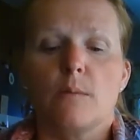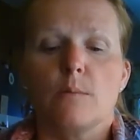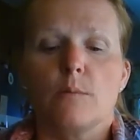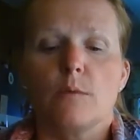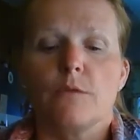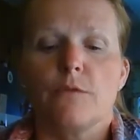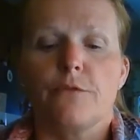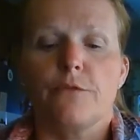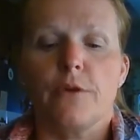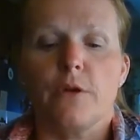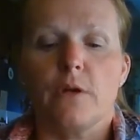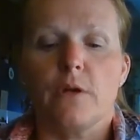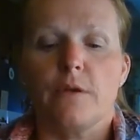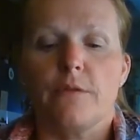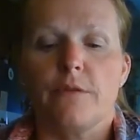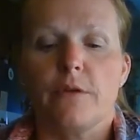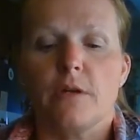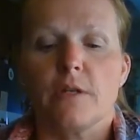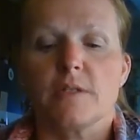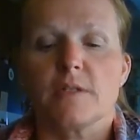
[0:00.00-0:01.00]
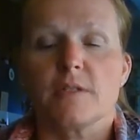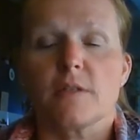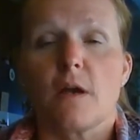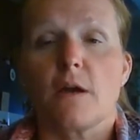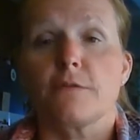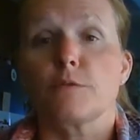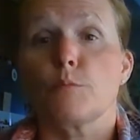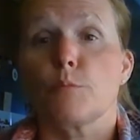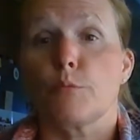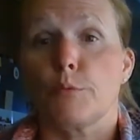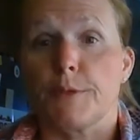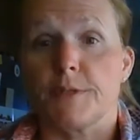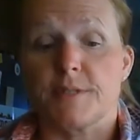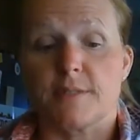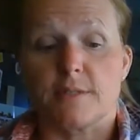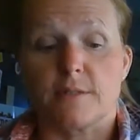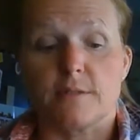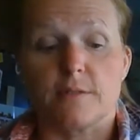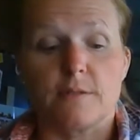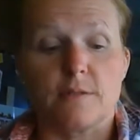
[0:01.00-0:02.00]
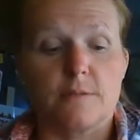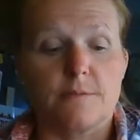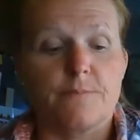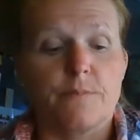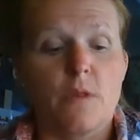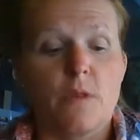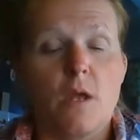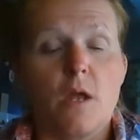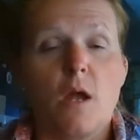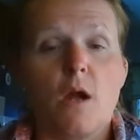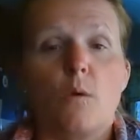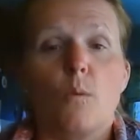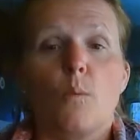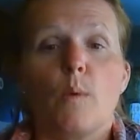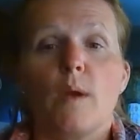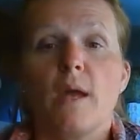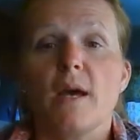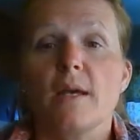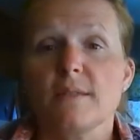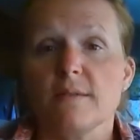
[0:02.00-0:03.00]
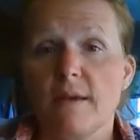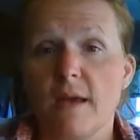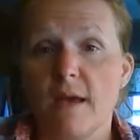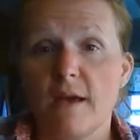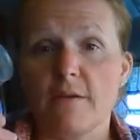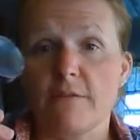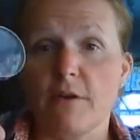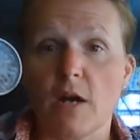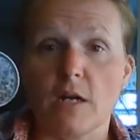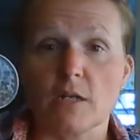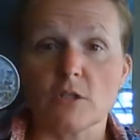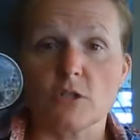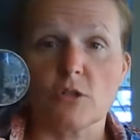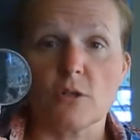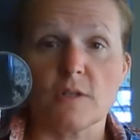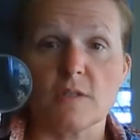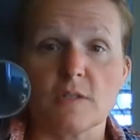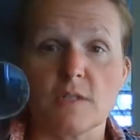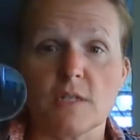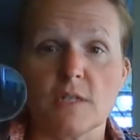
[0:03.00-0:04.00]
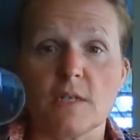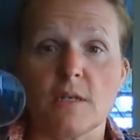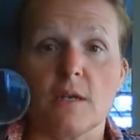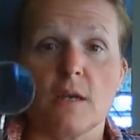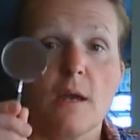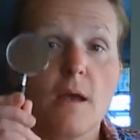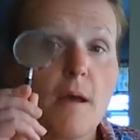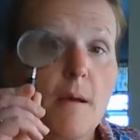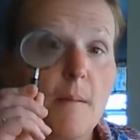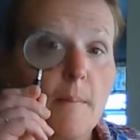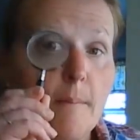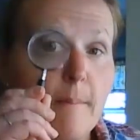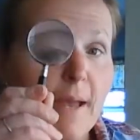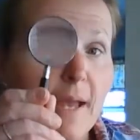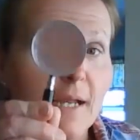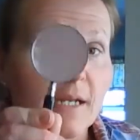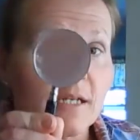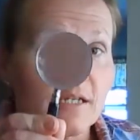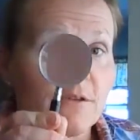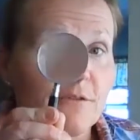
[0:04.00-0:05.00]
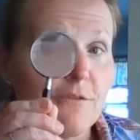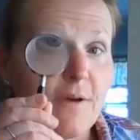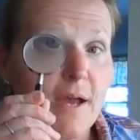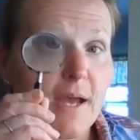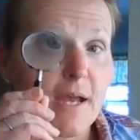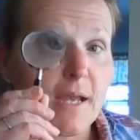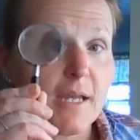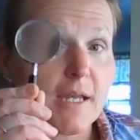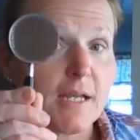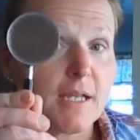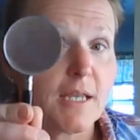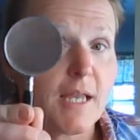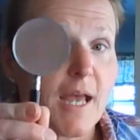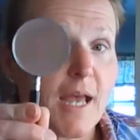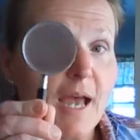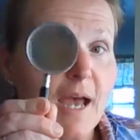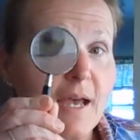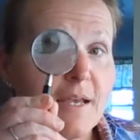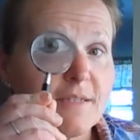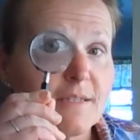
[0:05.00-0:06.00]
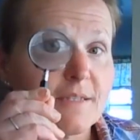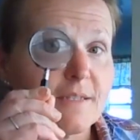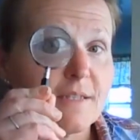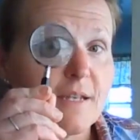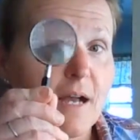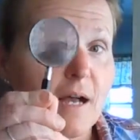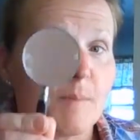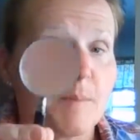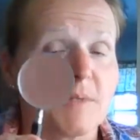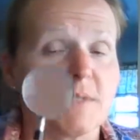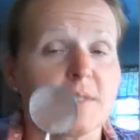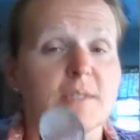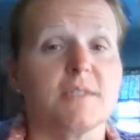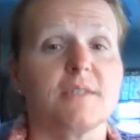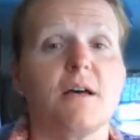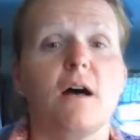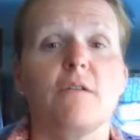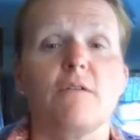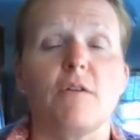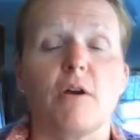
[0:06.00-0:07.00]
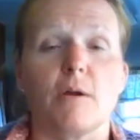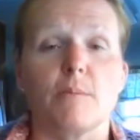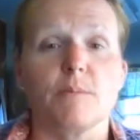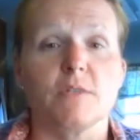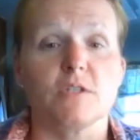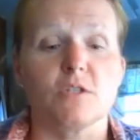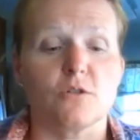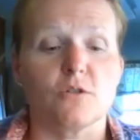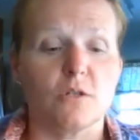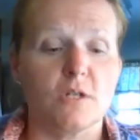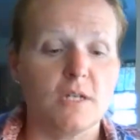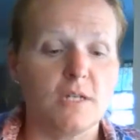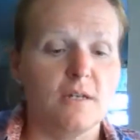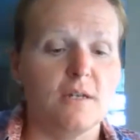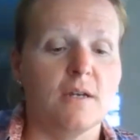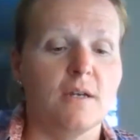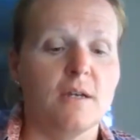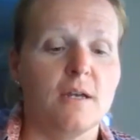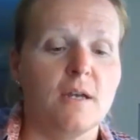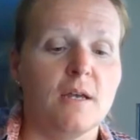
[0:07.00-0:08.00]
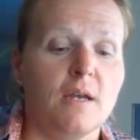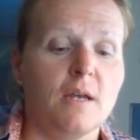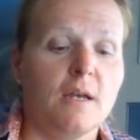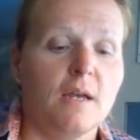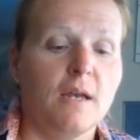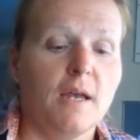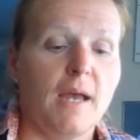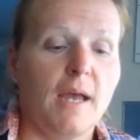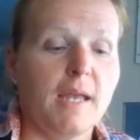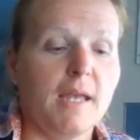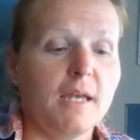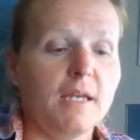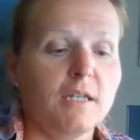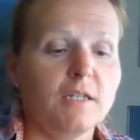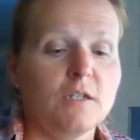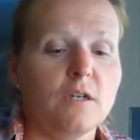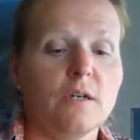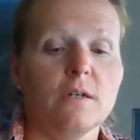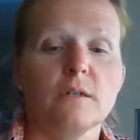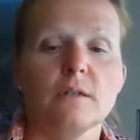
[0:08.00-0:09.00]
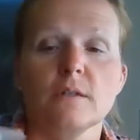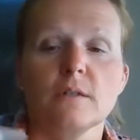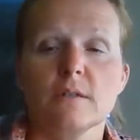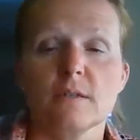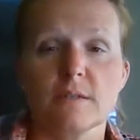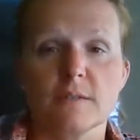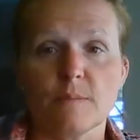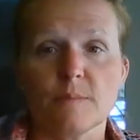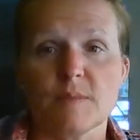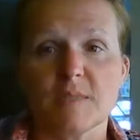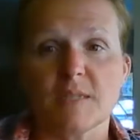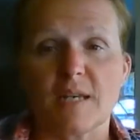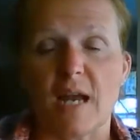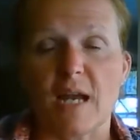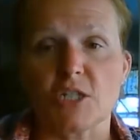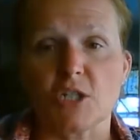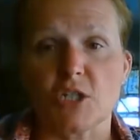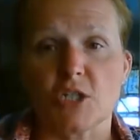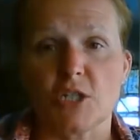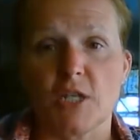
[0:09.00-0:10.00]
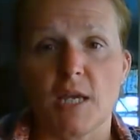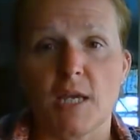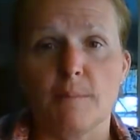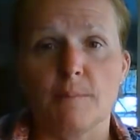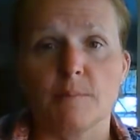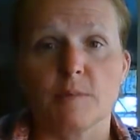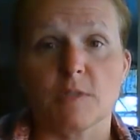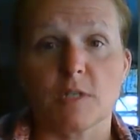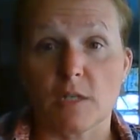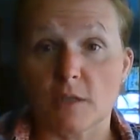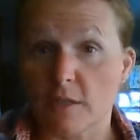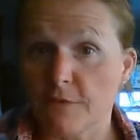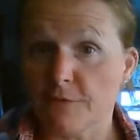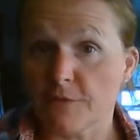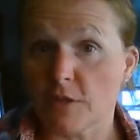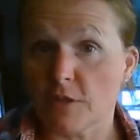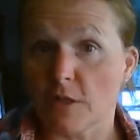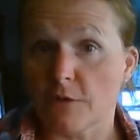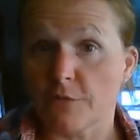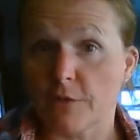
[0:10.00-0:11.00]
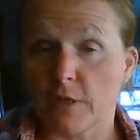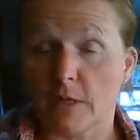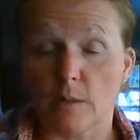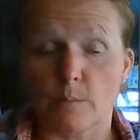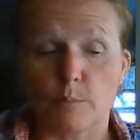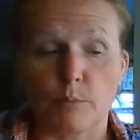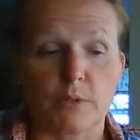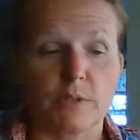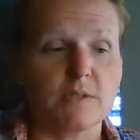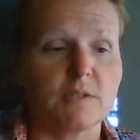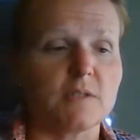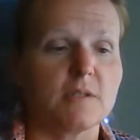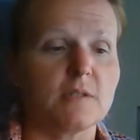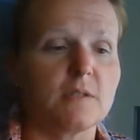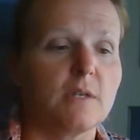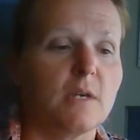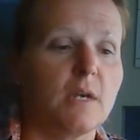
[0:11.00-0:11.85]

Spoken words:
with very soft bristles. We also have our trusty magnifying glass to help us solve our mystery, and some Scotch tape to lift our fingerprints,